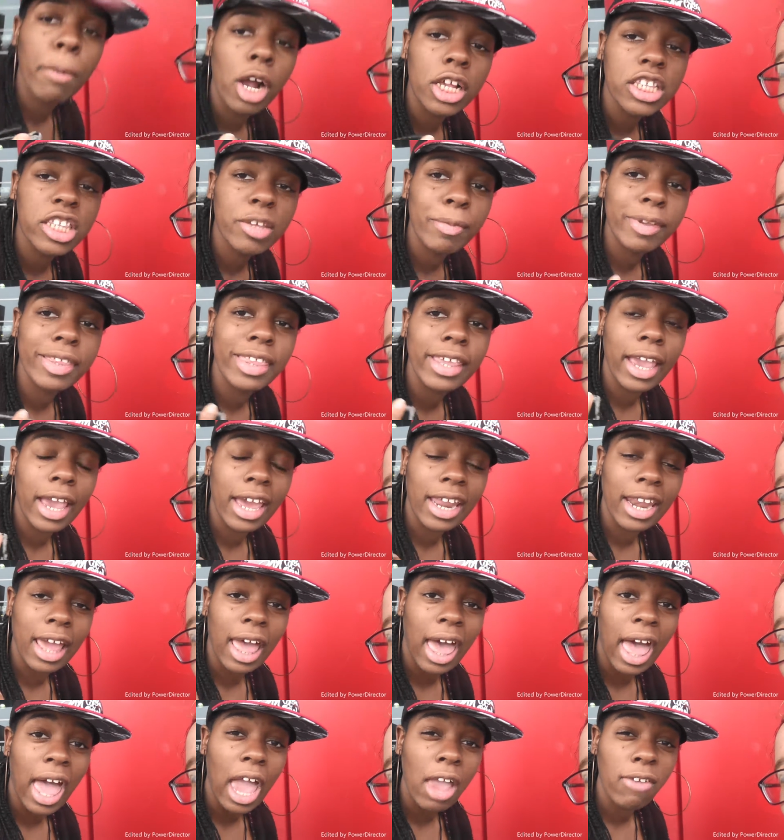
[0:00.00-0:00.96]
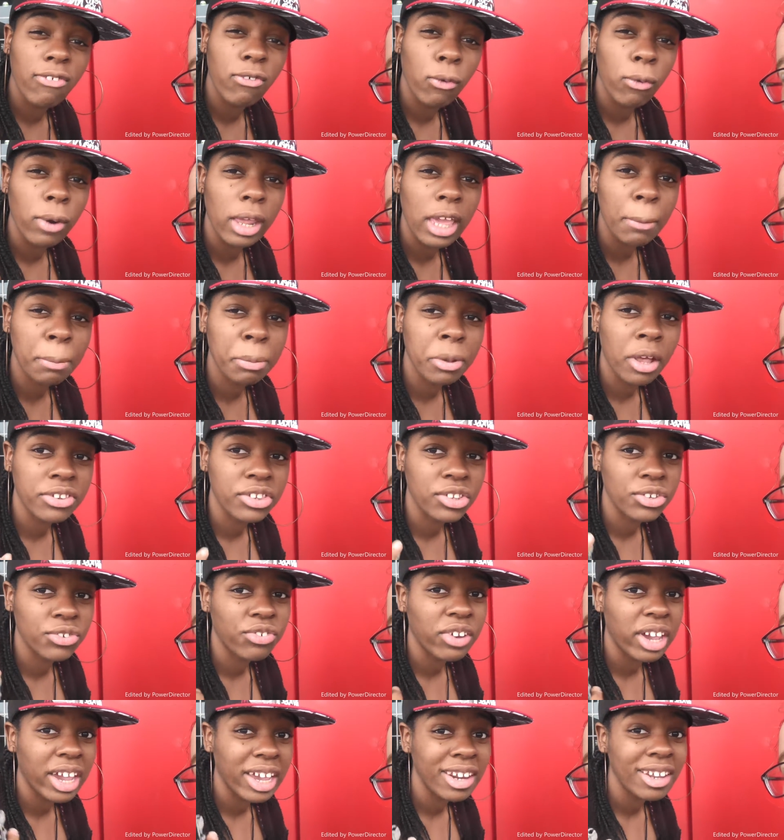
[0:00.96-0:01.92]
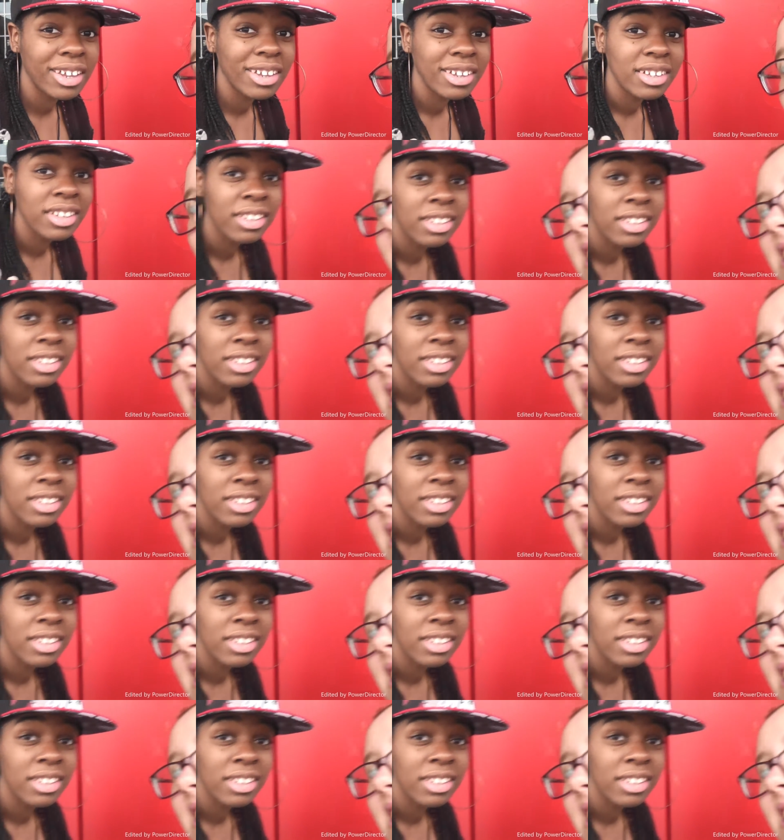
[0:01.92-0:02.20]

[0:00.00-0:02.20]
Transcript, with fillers: sponsor me to get an iPhone 8 Plus in red?